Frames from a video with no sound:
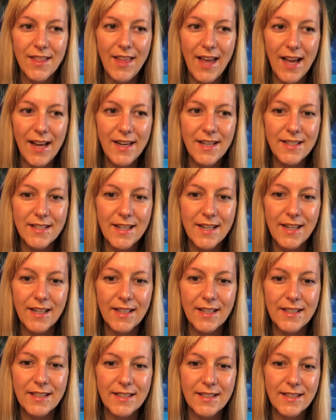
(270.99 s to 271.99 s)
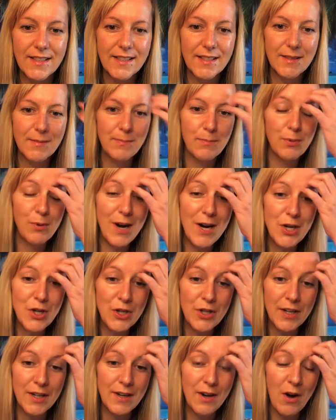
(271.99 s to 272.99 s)
that is an
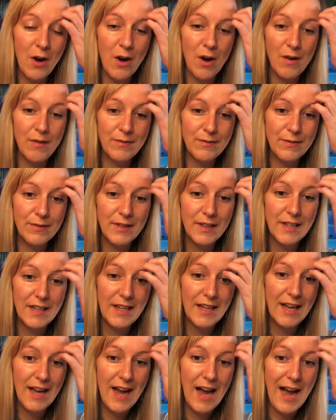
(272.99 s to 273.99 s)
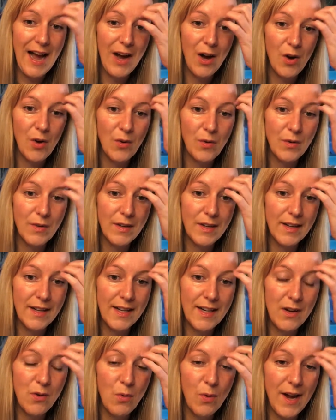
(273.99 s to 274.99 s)
expression of how,
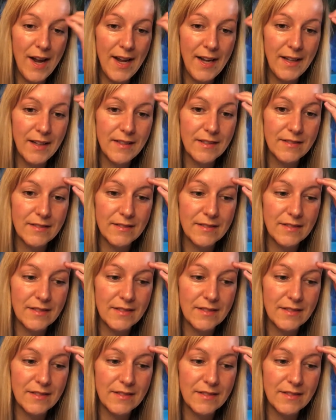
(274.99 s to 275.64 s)
in a way,